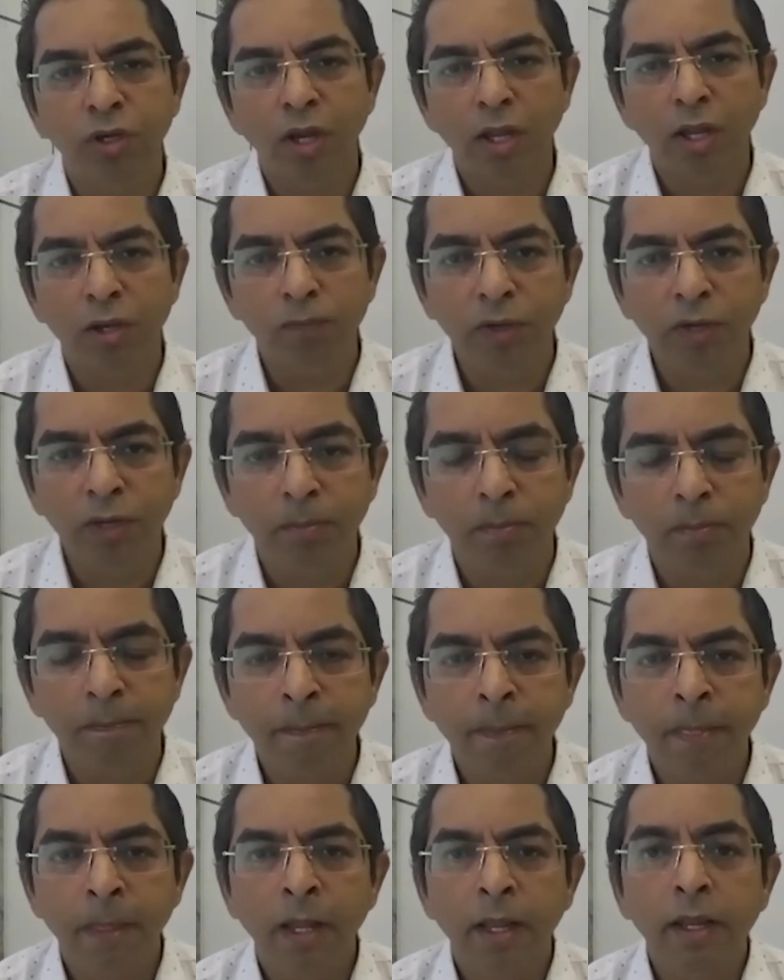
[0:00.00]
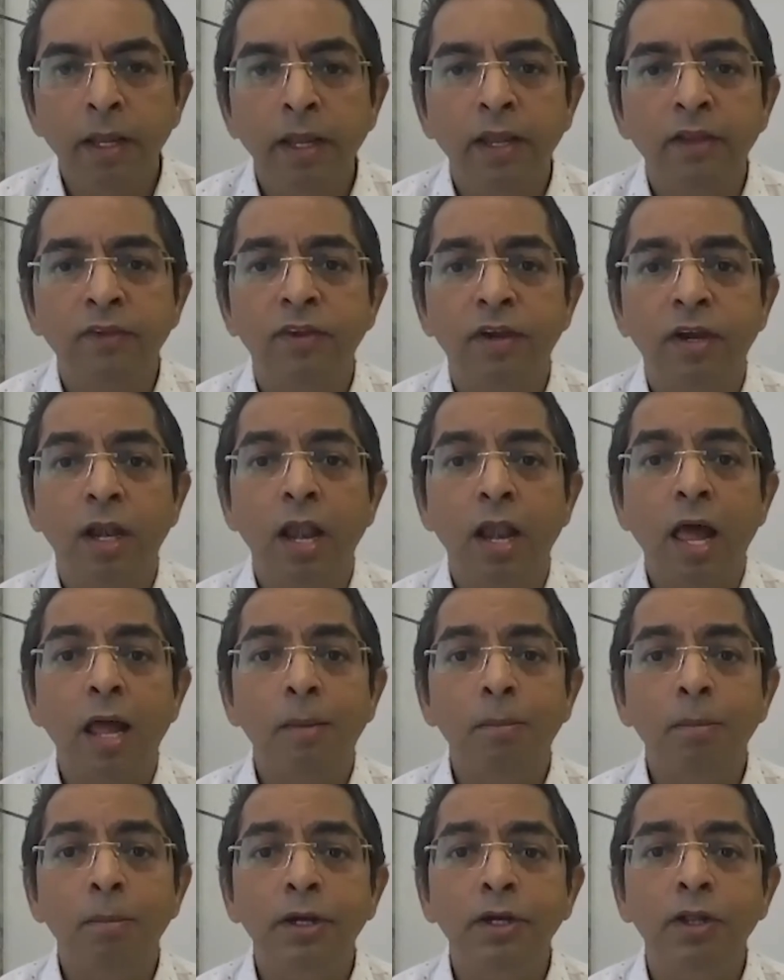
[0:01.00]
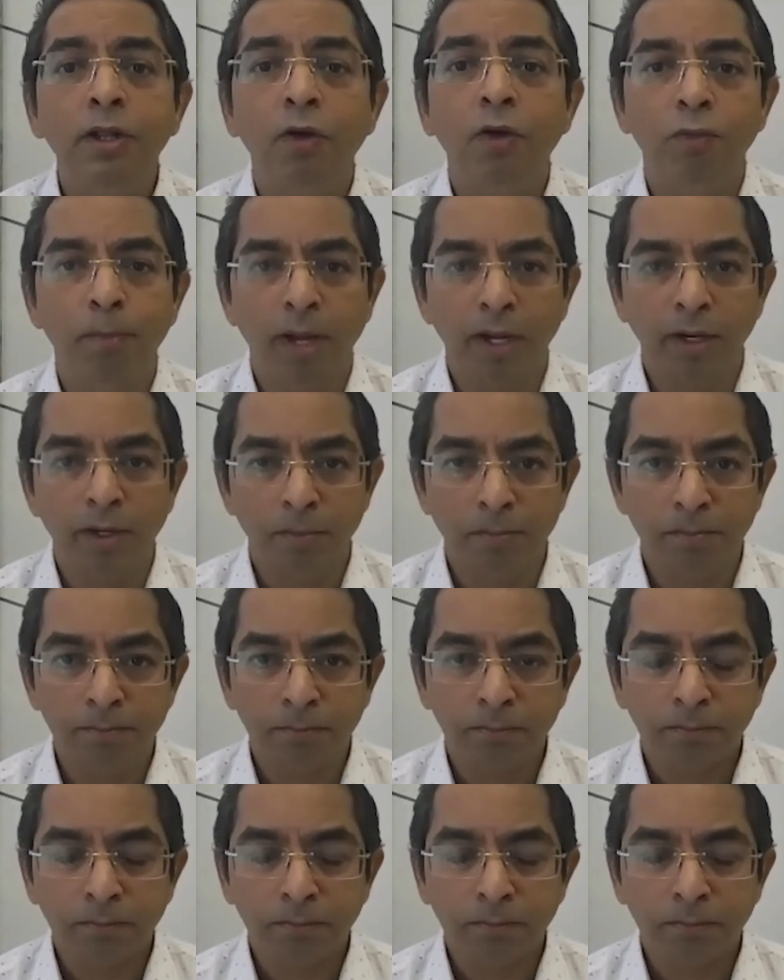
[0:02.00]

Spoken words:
like Veeam is reliability of backup.